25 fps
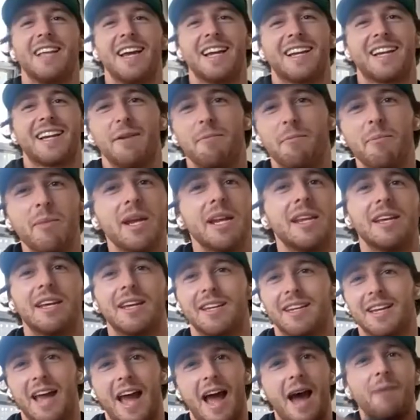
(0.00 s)
An immediate,
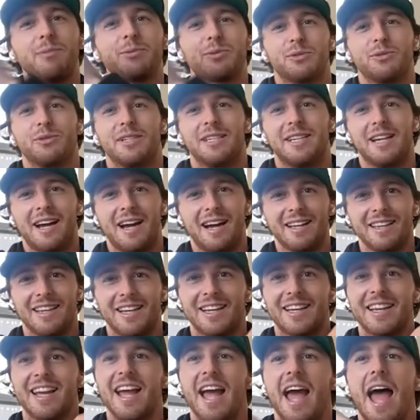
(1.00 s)
absolutely not.
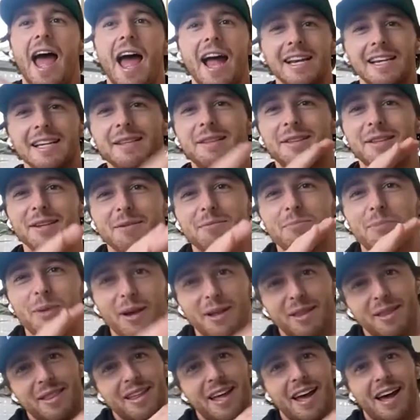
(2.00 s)
Like anything
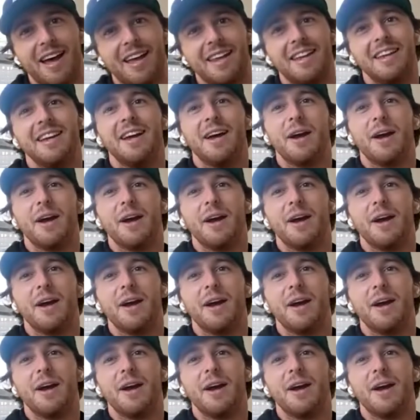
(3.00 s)
but that.